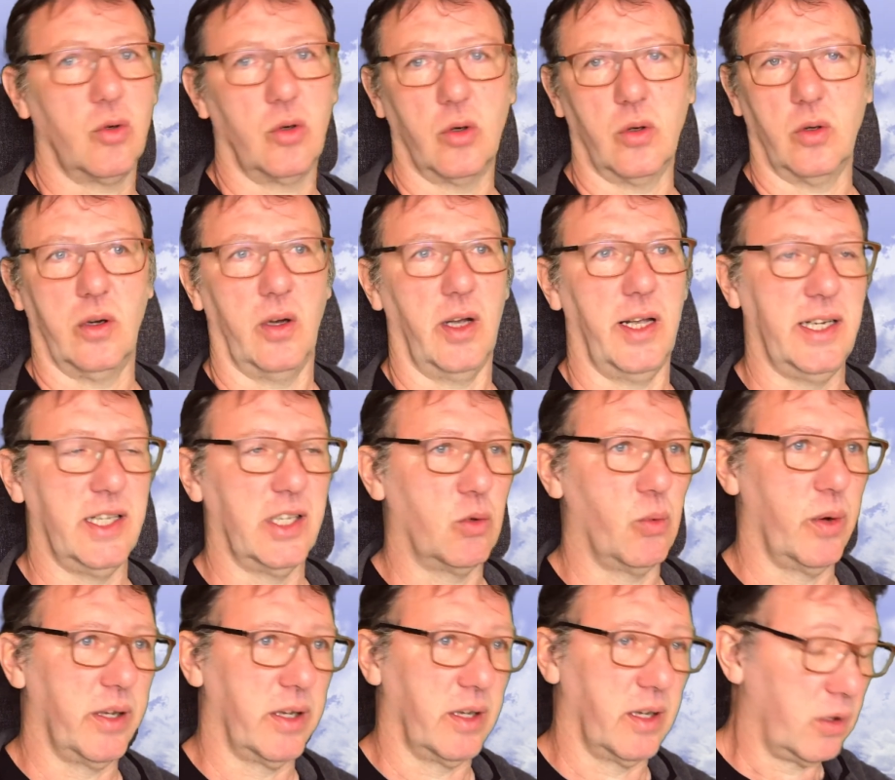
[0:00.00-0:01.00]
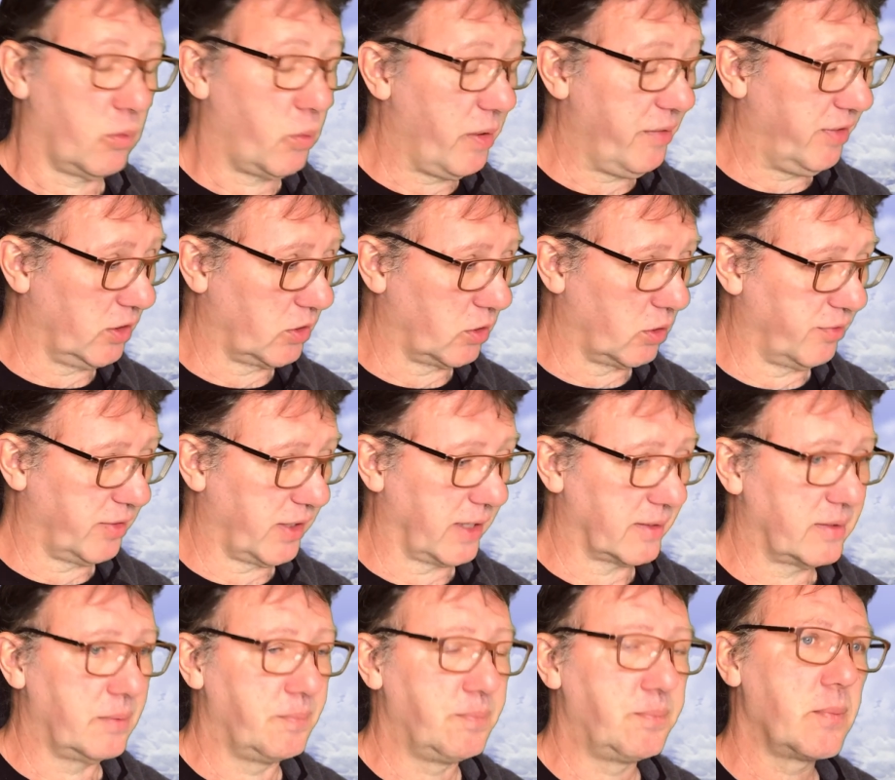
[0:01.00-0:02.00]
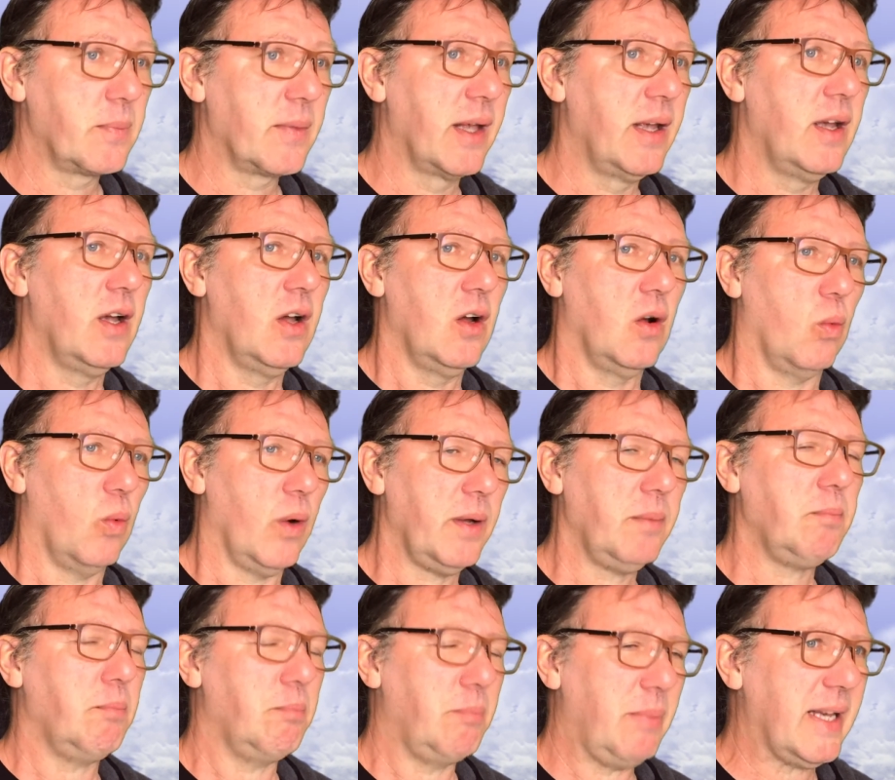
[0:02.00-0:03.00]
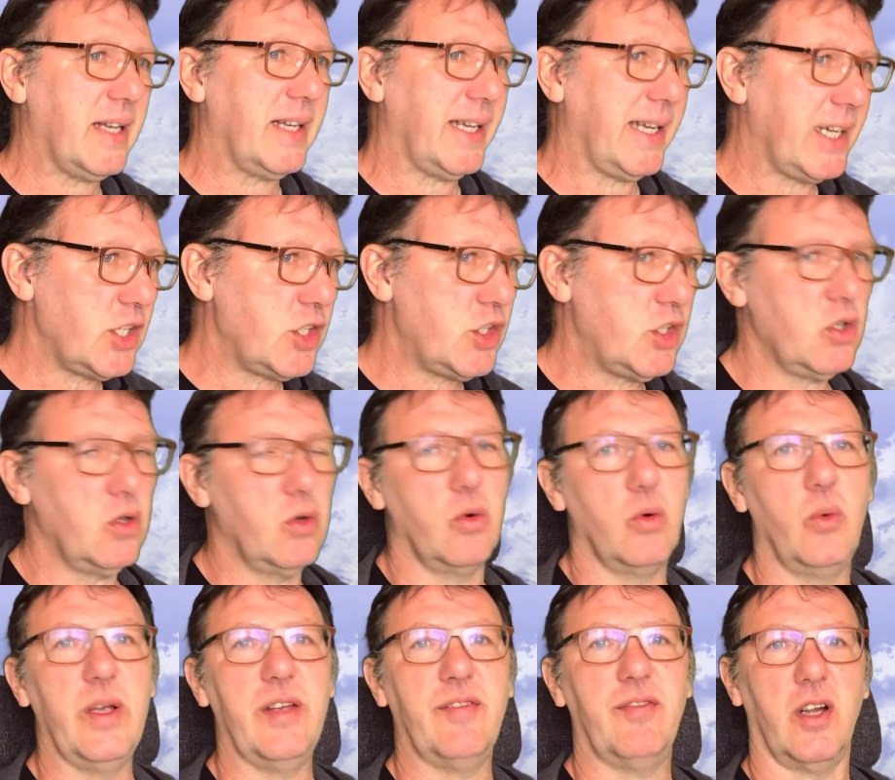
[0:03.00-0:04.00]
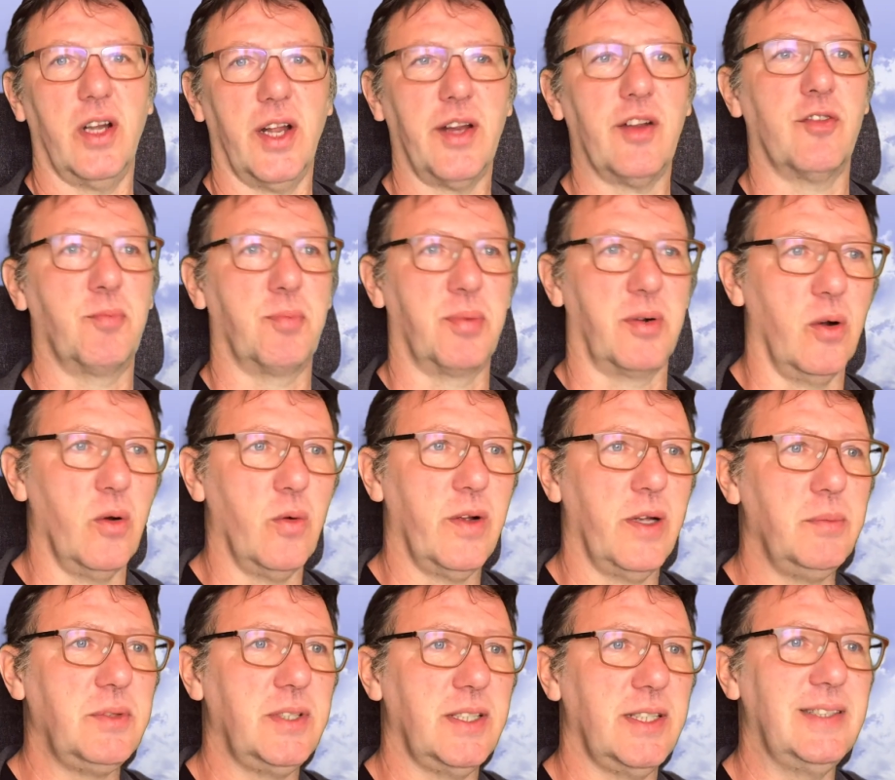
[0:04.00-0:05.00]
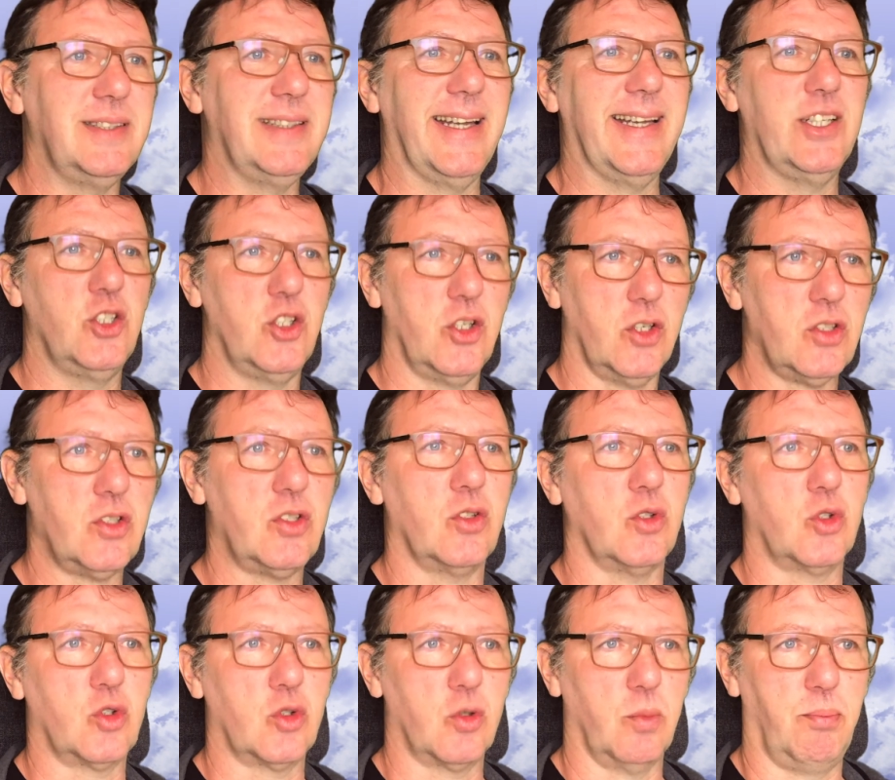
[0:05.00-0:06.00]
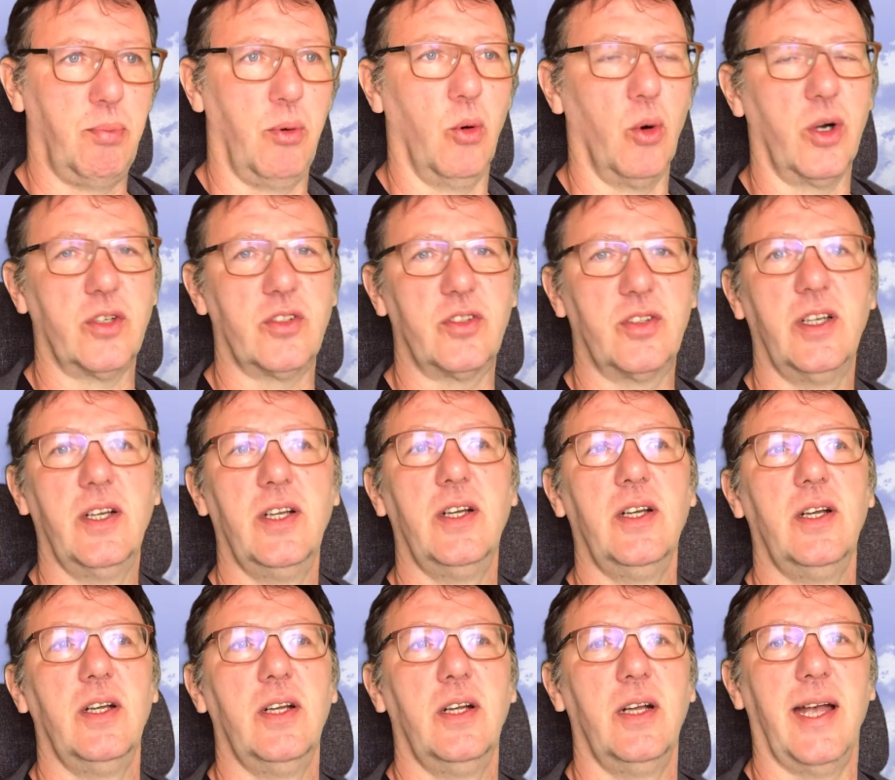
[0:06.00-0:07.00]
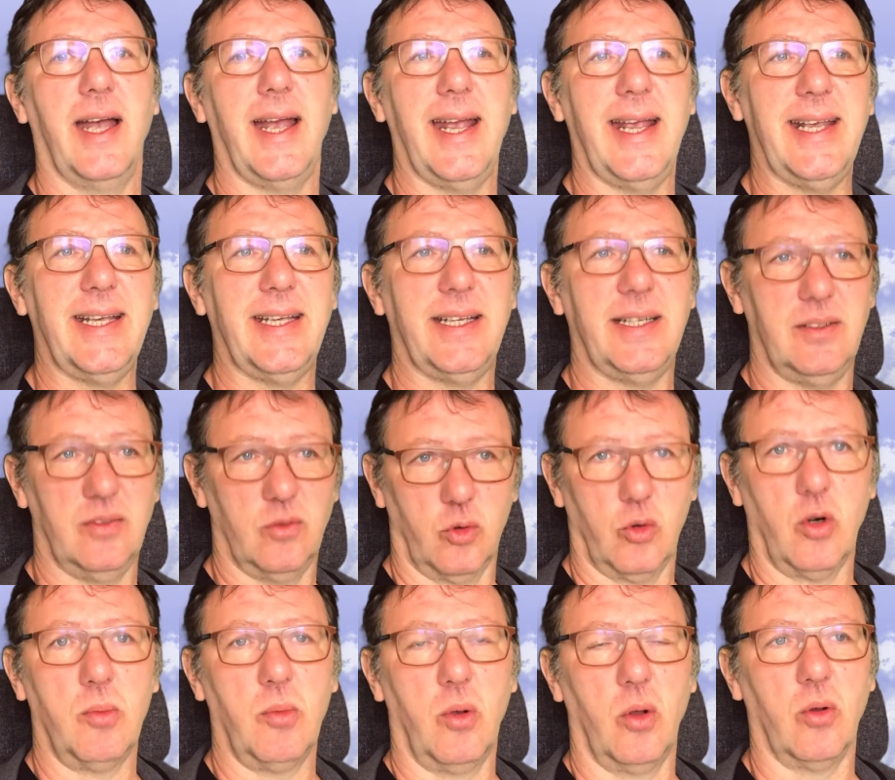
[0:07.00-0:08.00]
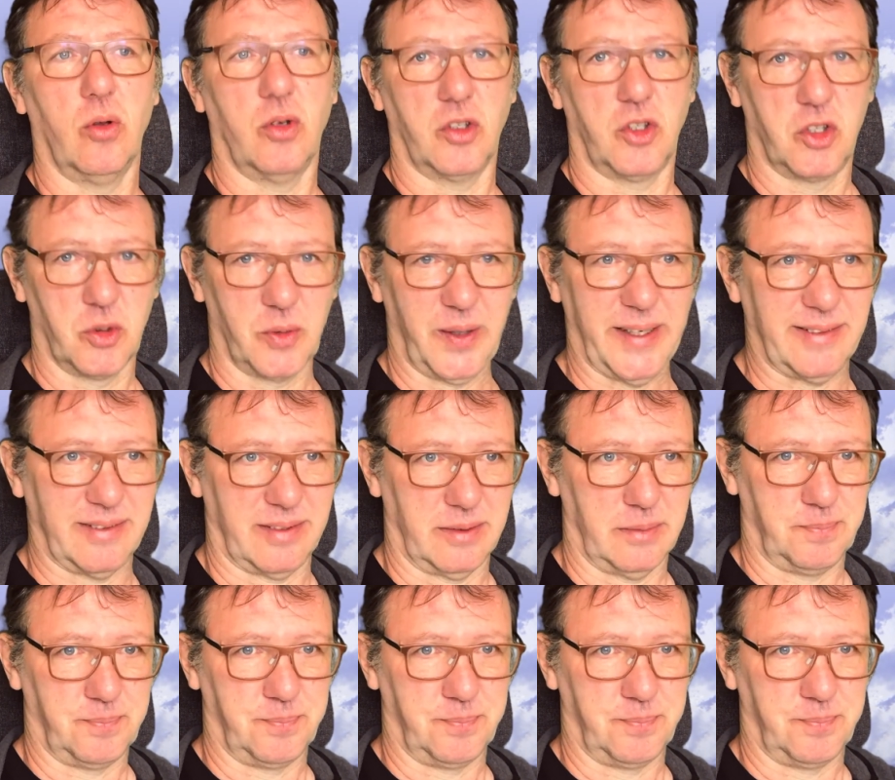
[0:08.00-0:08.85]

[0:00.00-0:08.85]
or an equivalent of that. One big issue with a lot of programs is they just support a normal grid.